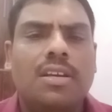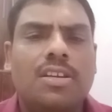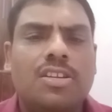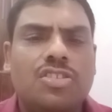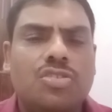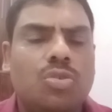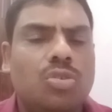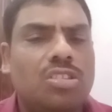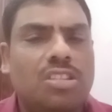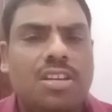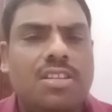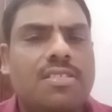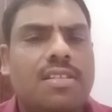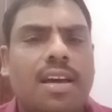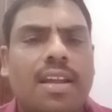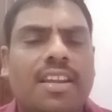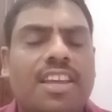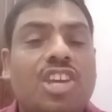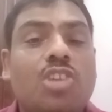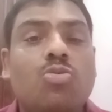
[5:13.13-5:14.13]
So these
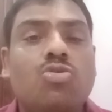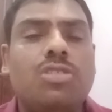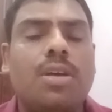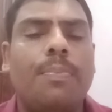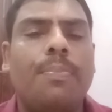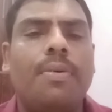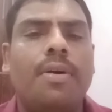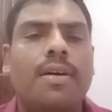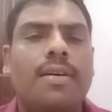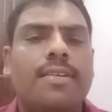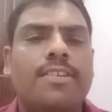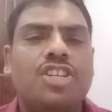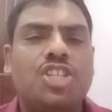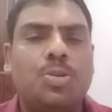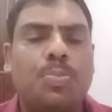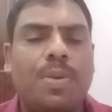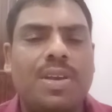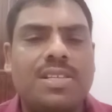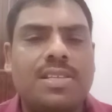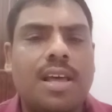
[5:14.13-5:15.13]
are use of
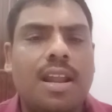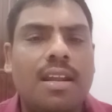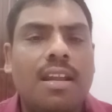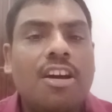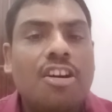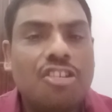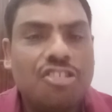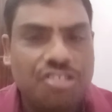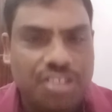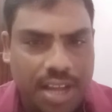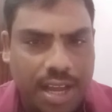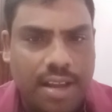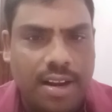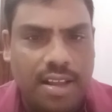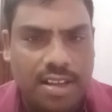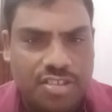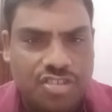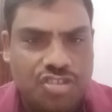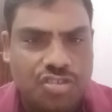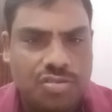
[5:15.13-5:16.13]
special
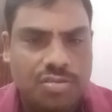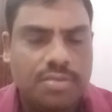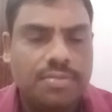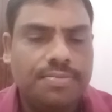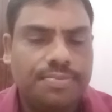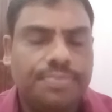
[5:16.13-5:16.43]
techniques.